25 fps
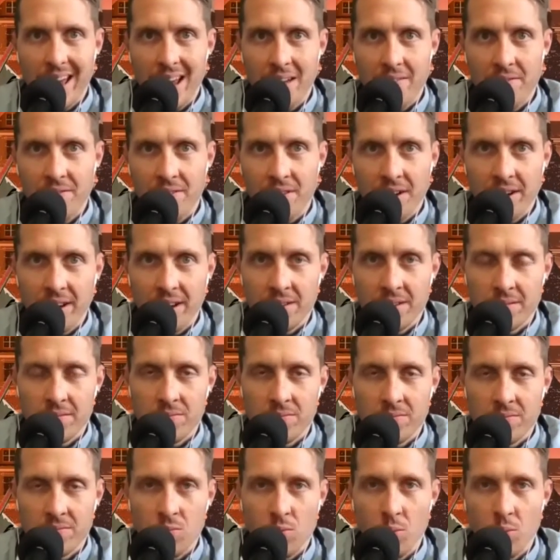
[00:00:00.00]
that fucking
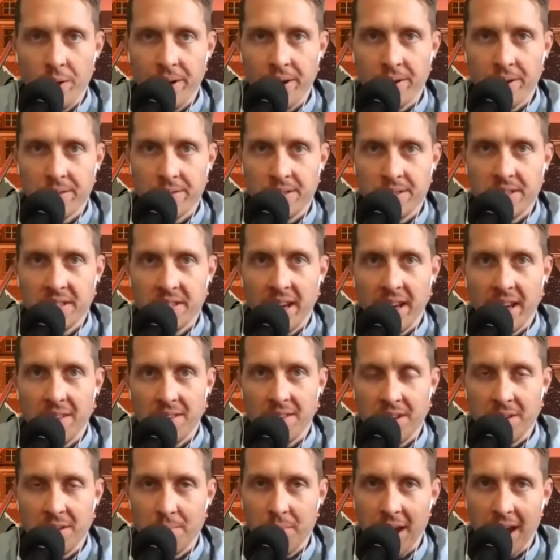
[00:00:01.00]
weird
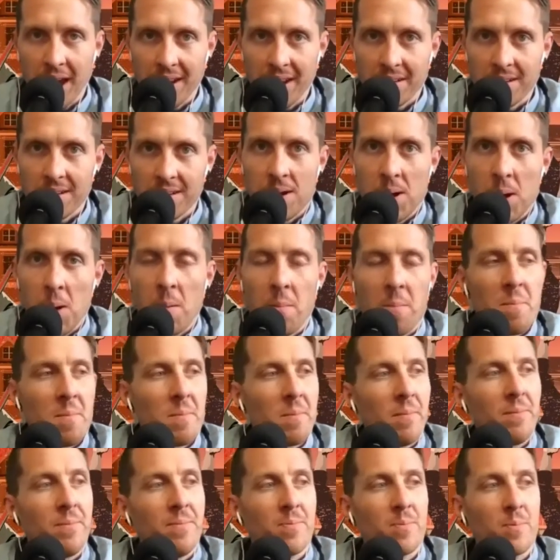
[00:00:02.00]
skeleton man.
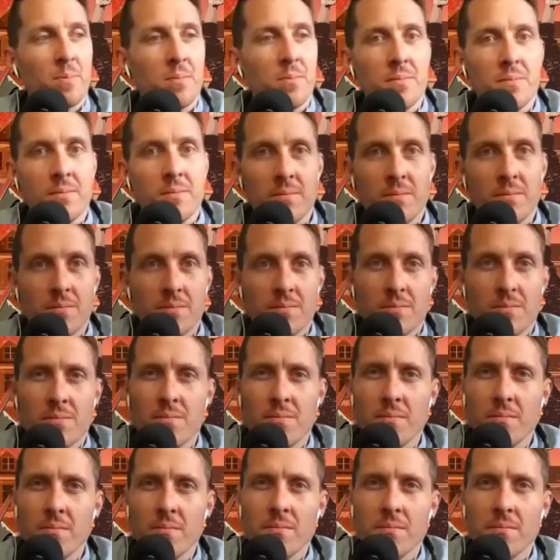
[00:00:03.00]
Yes,
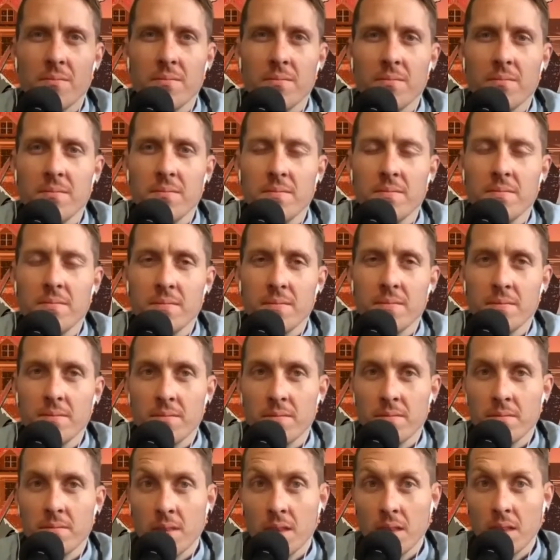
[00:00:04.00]
that would be so
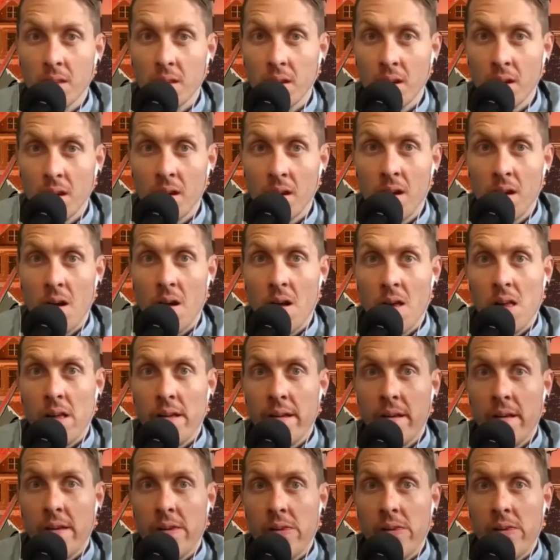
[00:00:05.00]
good. But